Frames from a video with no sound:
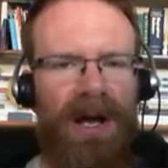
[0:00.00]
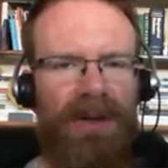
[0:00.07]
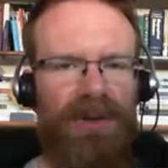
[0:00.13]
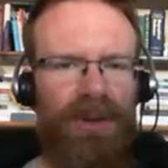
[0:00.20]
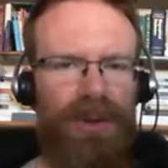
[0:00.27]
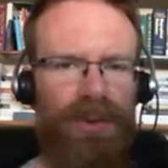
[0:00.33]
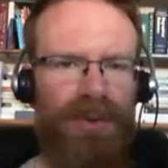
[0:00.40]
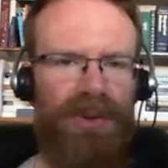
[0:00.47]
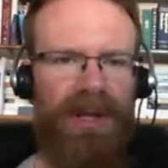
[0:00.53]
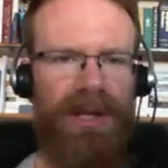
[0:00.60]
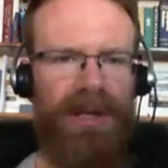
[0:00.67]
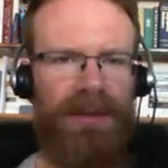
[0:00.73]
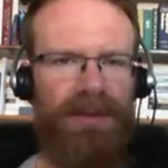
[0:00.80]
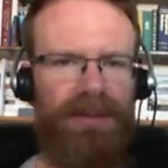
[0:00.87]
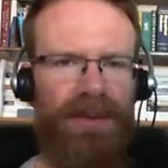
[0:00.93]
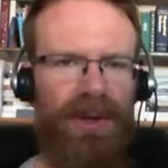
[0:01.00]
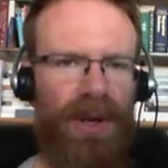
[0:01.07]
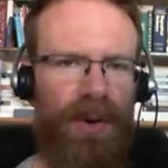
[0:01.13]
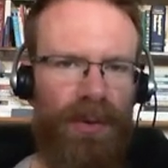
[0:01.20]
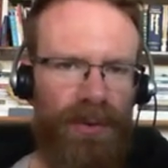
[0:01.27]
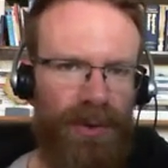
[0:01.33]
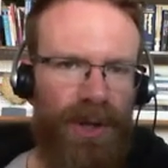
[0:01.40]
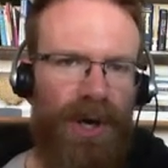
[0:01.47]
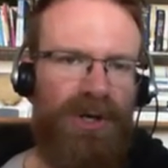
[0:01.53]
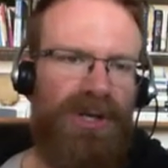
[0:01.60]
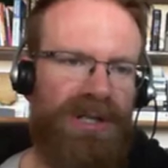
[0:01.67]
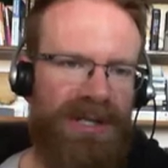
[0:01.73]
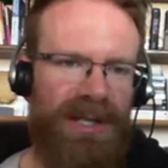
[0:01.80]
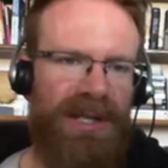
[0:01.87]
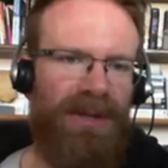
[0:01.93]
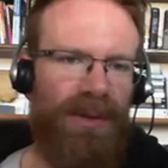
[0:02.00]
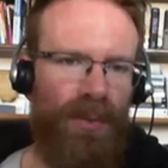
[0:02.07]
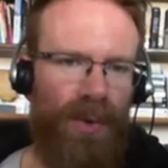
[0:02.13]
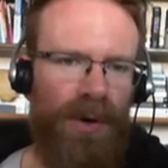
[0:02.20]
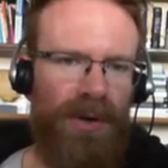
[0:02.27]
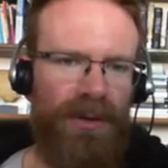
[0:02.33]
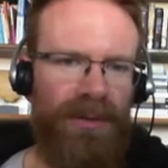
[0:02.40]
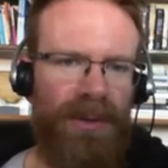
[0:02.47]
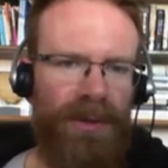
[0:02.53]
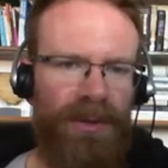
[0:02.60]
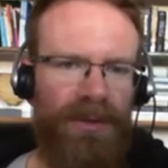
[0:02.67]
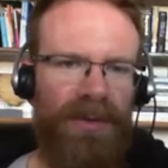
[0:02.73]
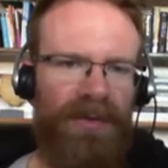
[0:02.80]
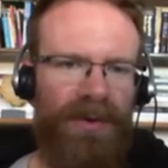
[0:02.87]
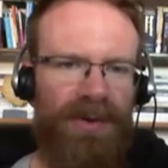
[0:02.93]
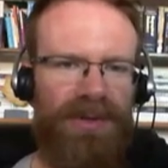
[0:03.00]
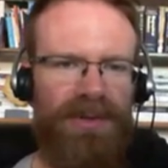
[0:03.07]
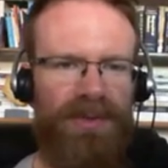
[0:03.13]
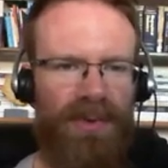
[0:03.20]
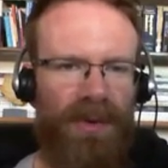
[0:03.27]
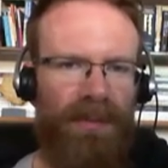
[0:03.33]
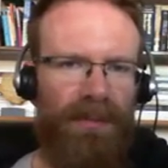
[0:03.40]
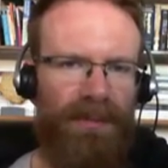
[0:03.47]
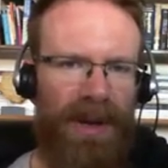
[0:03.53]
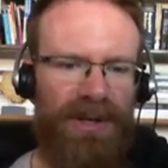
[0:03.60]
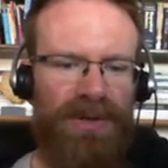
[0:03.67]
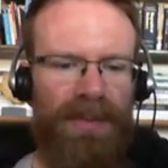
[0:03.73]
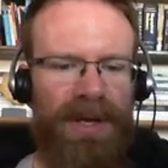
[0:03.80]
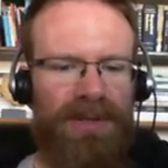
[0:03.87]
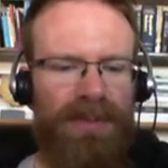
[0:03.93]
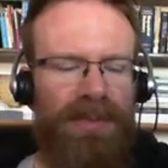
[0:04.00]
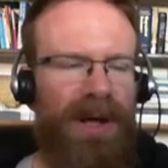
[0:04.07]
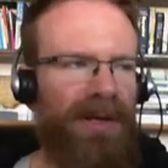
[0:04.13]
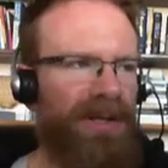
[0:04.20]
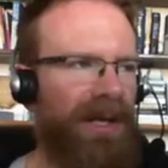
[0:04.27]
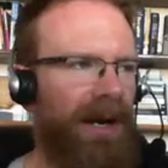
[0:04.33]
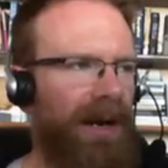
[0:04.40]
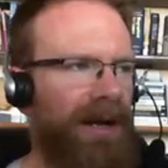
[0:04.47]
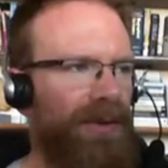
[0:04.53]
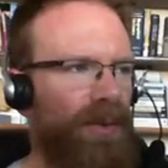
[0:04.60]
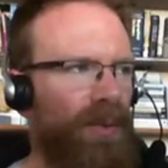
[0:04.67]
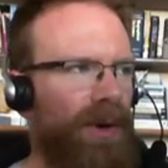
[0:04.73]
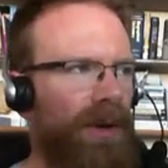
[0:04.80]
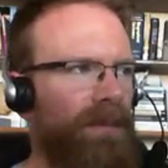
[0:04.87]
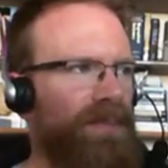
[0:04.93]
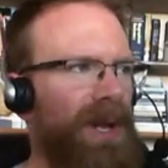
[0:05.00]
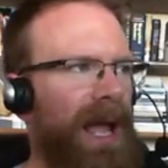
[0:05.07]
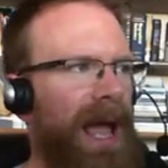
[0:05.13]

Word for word: to the you know largest city in the world, the, the first sort of major metropolitan area in the world.